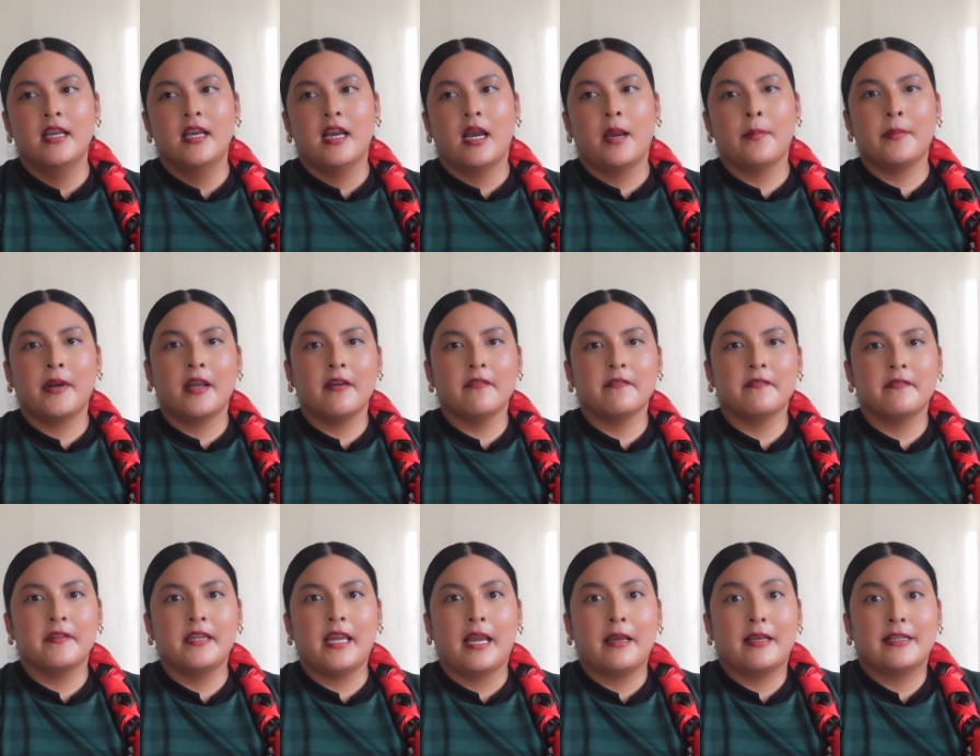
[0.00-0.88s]
I'm not
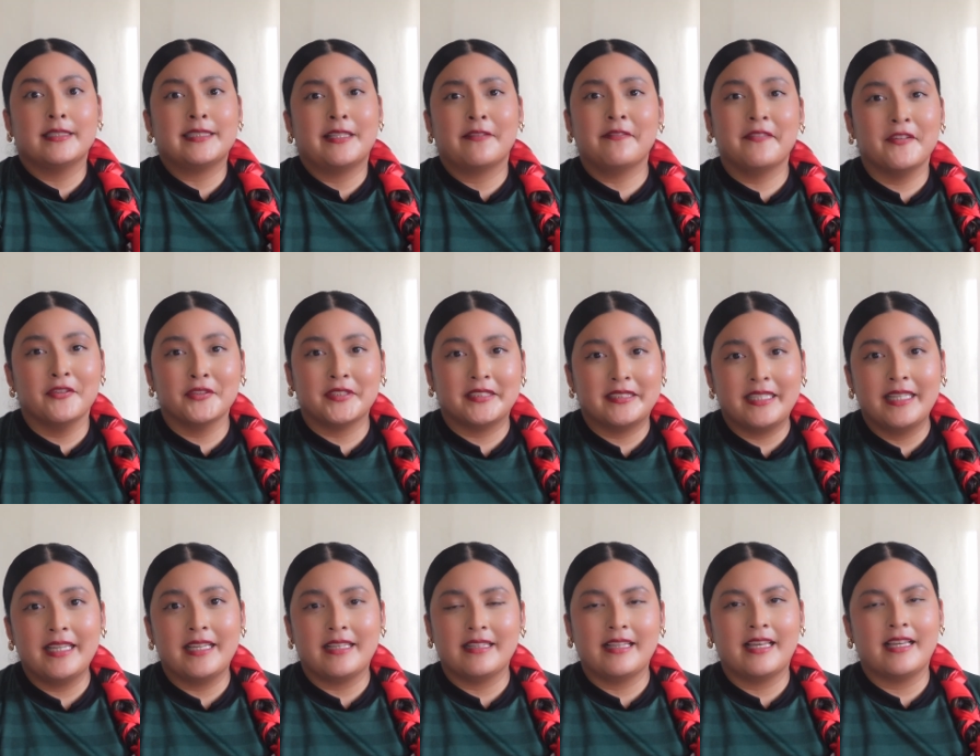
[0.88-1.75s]
because I feel
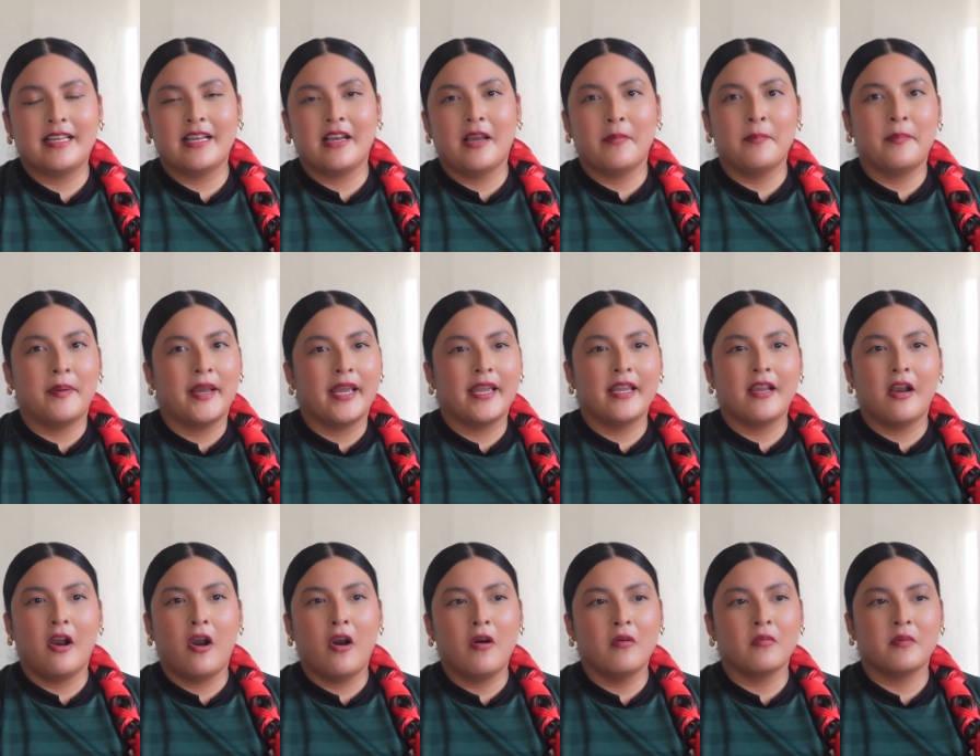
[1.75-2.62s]
sick. Like by
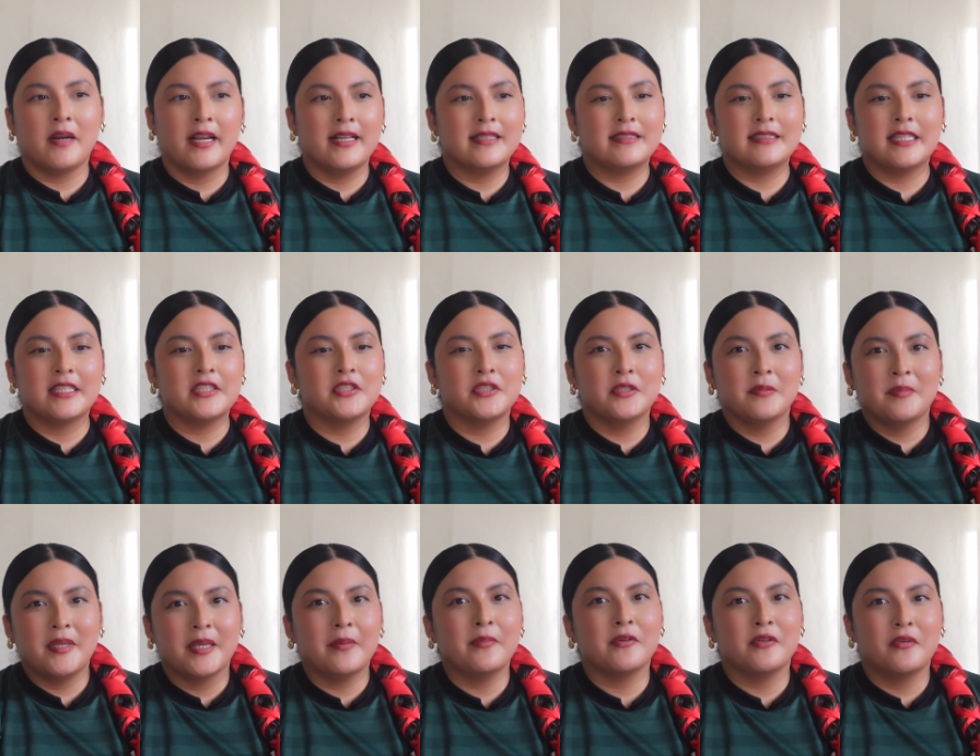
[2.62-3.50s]
all rights, I should
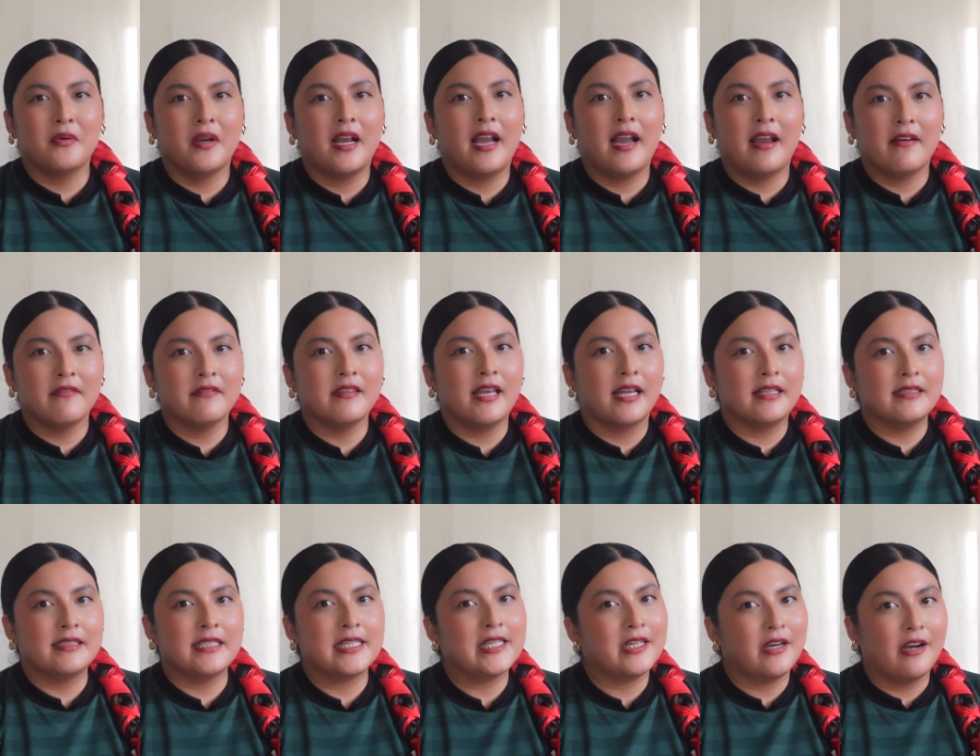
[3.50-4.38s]
be able to have
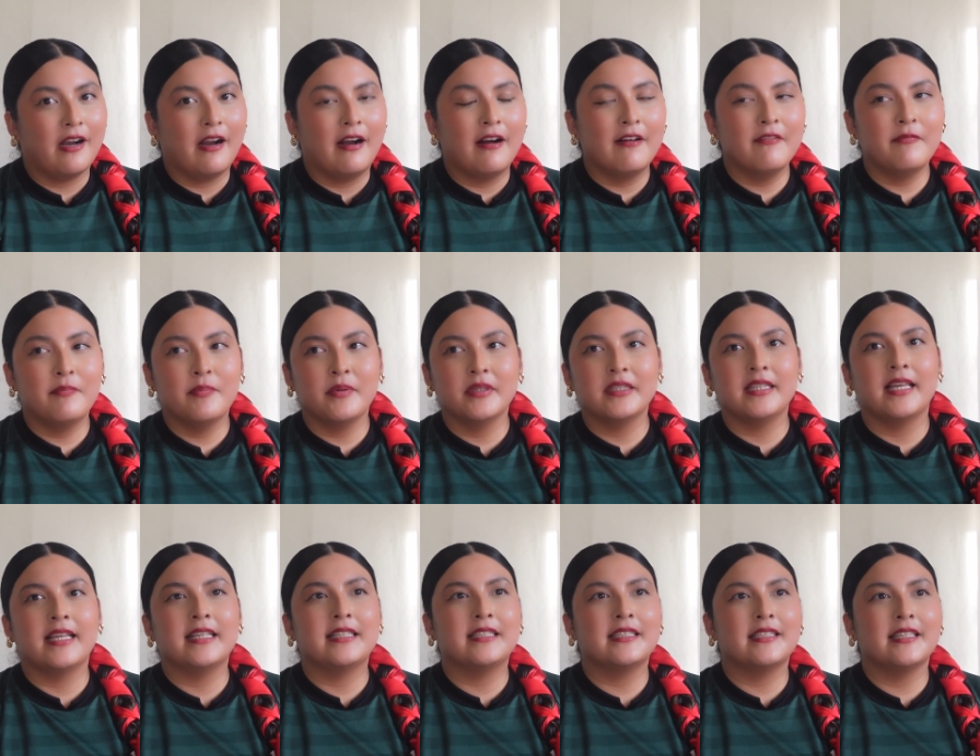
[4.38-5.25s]
that day off, but
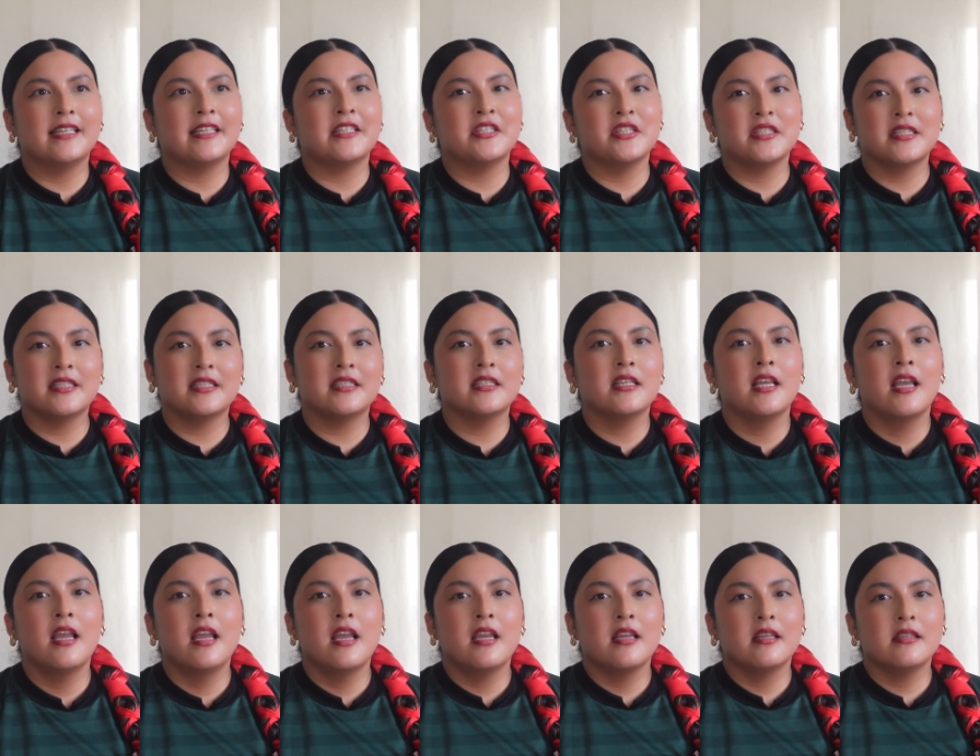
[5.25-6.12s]
like it
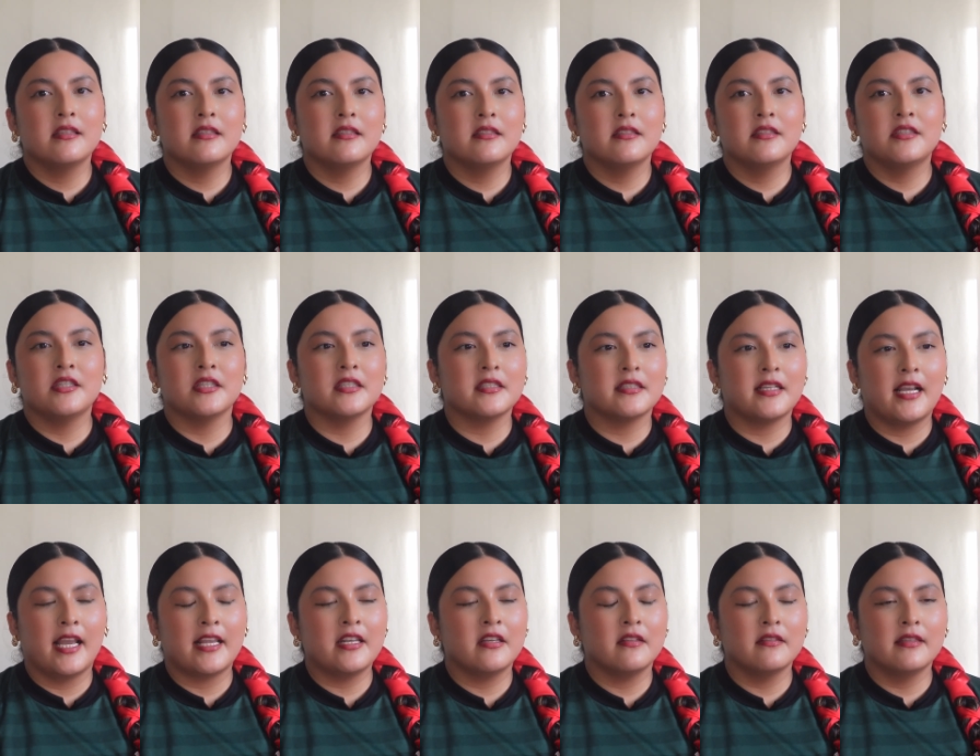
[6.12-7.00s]
just
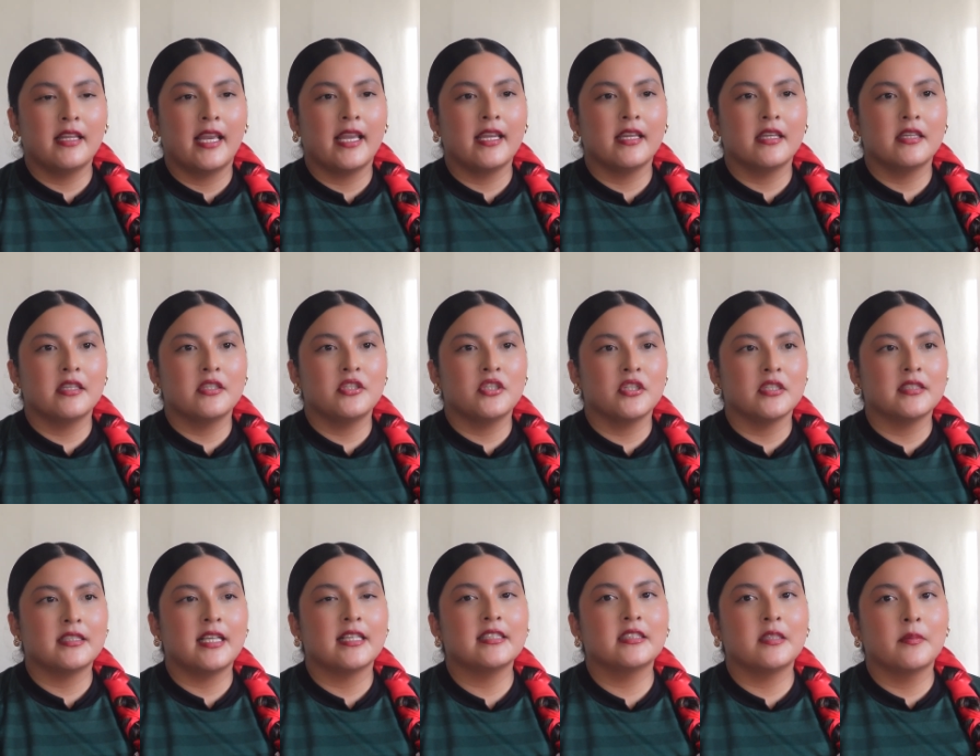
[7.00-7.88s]
kind of like
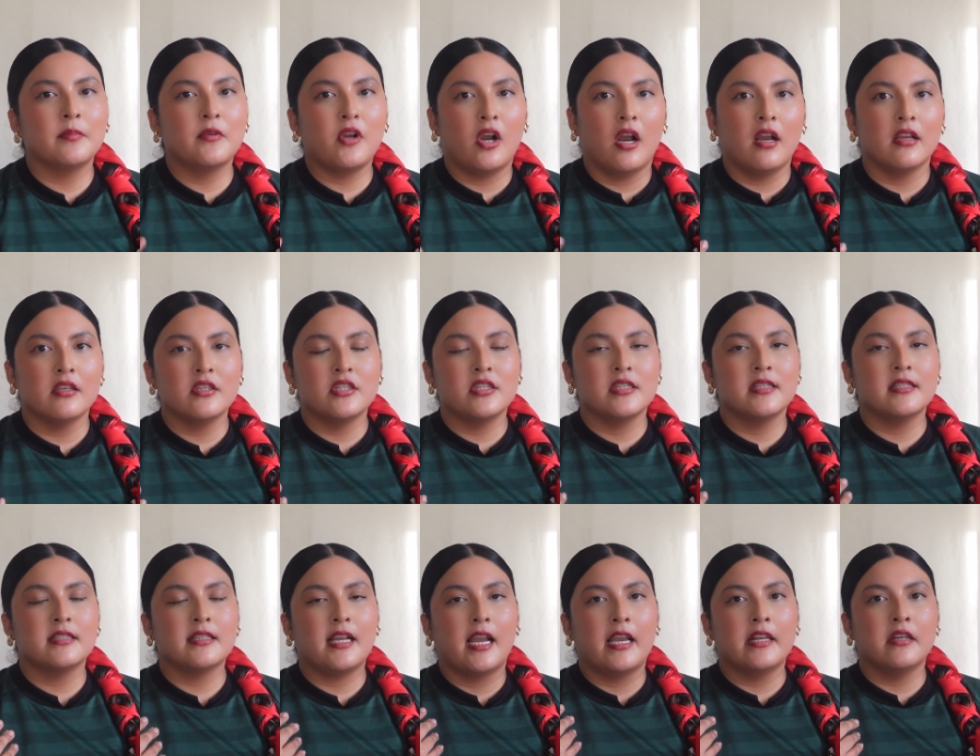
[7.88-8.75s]
just that
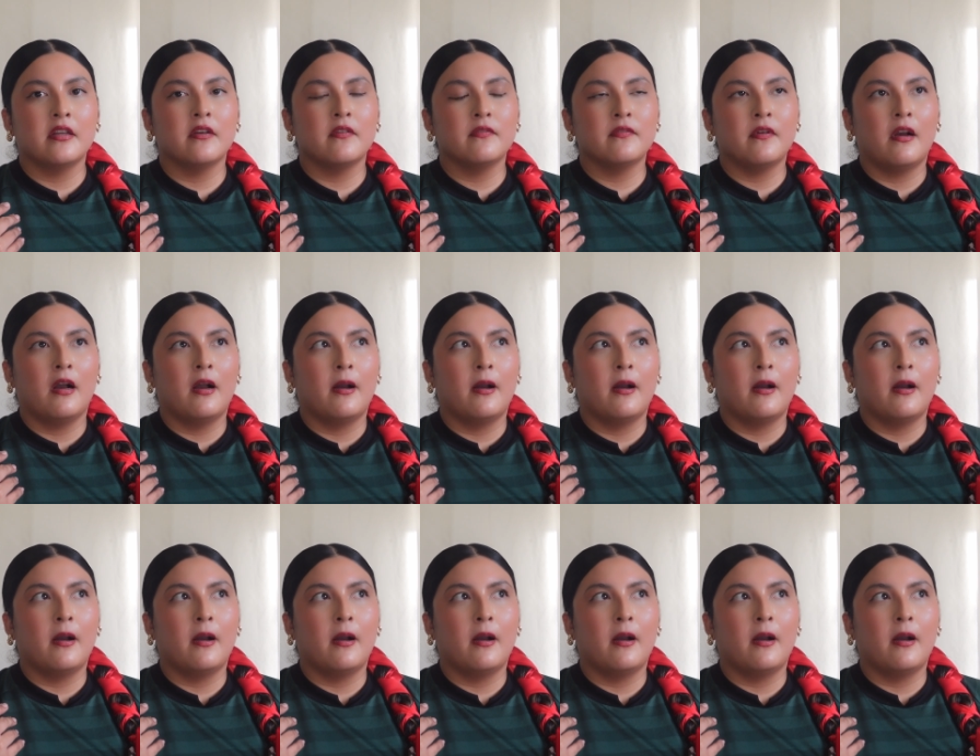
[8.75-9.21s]
subconscious kind of